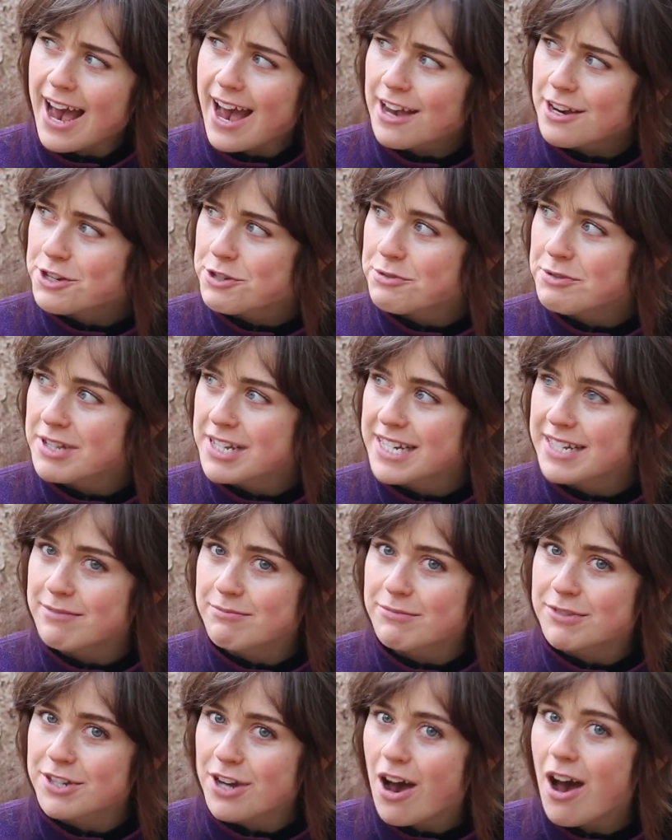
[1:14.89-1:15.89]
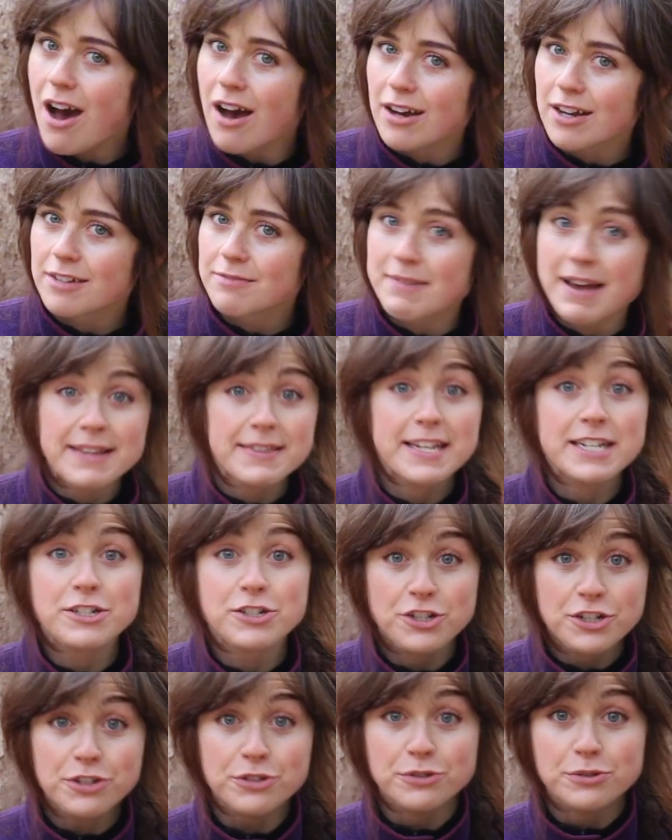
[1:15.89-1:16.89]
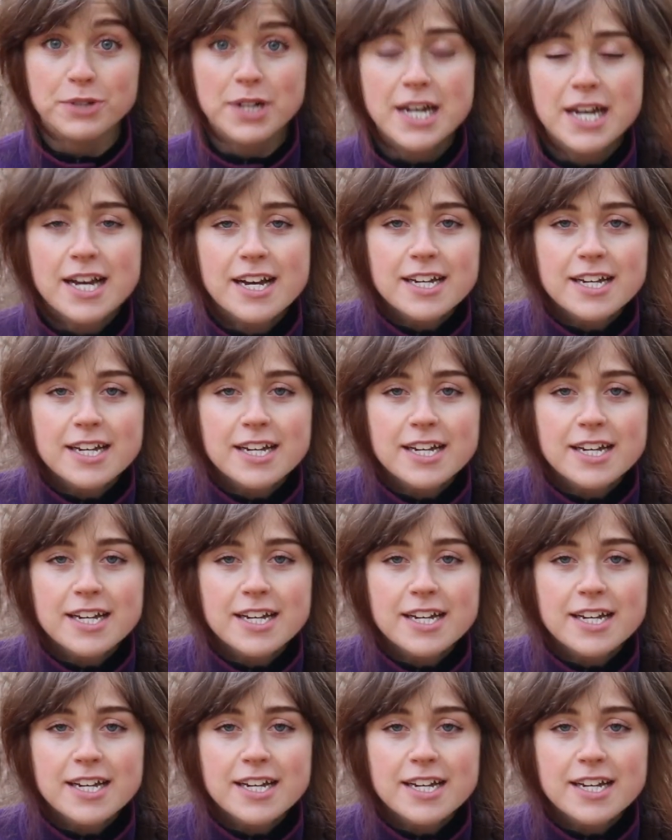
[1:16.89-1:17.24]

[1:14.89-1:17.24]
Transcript: actually talk. And they do.